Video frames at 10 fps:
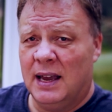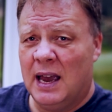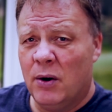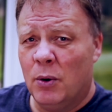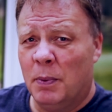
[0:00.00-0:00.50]

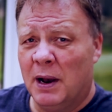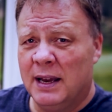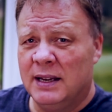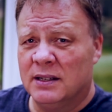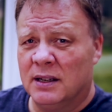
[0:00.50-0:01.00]

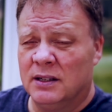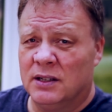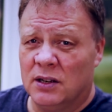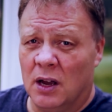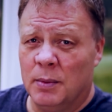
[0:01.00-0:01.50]
aeroplanes, and
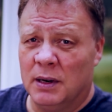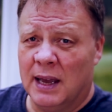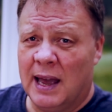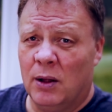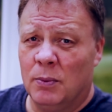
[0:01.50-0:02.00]
Simon
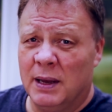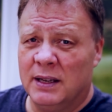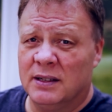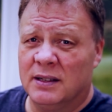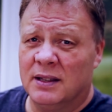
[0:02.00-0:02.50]
Cowell
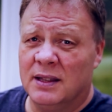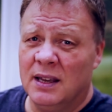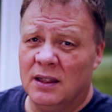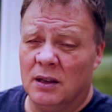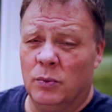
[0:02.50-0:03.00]
makes us
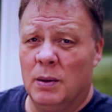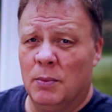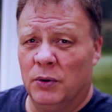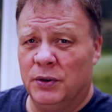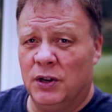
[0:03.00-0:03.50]
think that we're
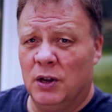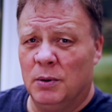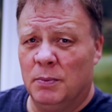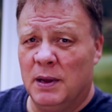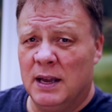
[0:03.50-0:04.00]
modern
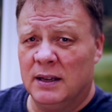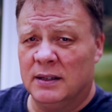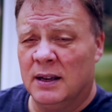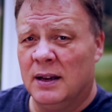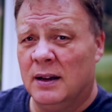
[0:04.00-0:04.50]
human beings,